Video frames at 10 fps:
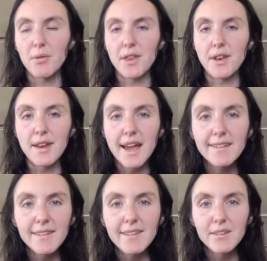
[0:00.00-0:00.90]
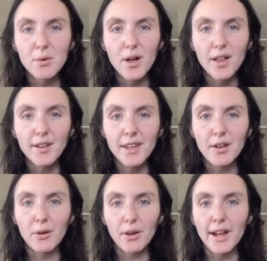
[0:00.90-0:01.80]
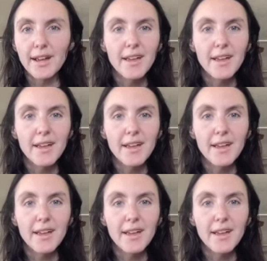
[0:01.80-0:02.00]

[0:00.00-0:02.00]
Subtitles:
the nicest quality yogurt,